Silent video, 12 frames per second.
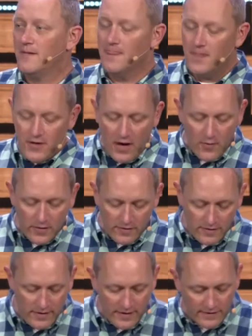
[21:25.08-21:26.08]
Yeah, I wonder
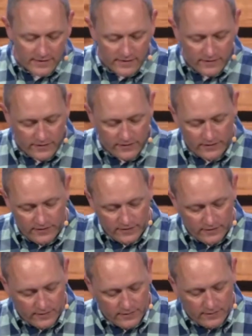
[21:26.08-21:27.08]
this,
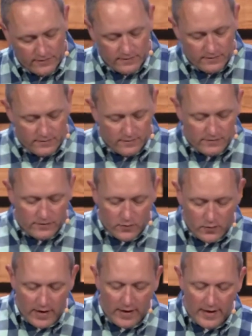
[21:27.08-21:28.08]
do
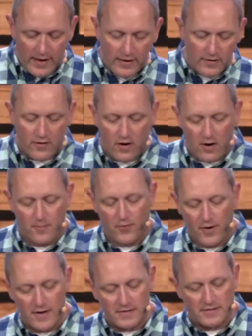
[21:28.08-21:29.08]
we hinder our
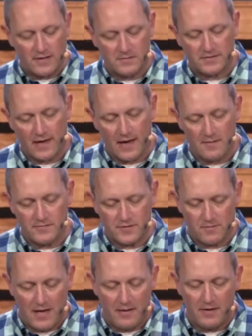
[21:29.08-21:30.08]
prayers sometimes, or
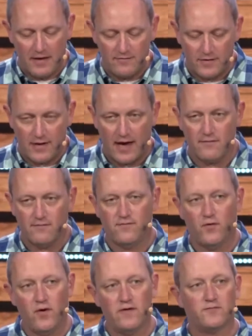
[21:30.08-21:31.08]
maybe even not
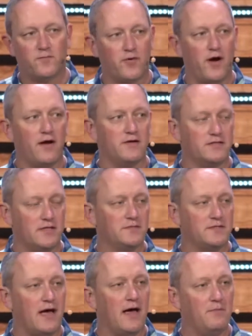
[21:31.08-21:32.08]
voice prayer
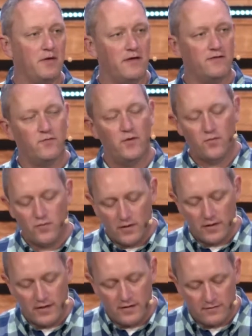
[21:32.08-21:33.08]
sometimes, because we
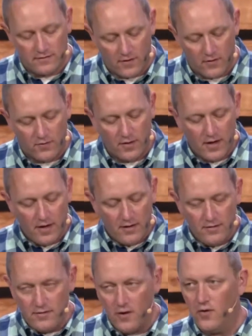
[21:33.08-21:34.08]
really don't
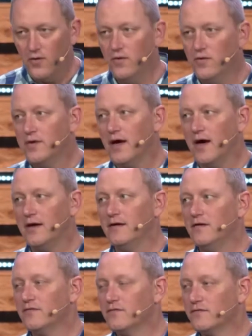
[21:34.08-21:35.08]
know who God
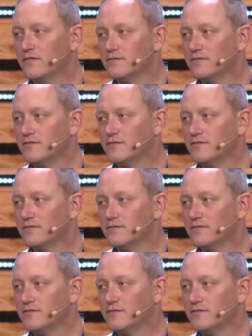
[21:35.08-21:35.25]
is?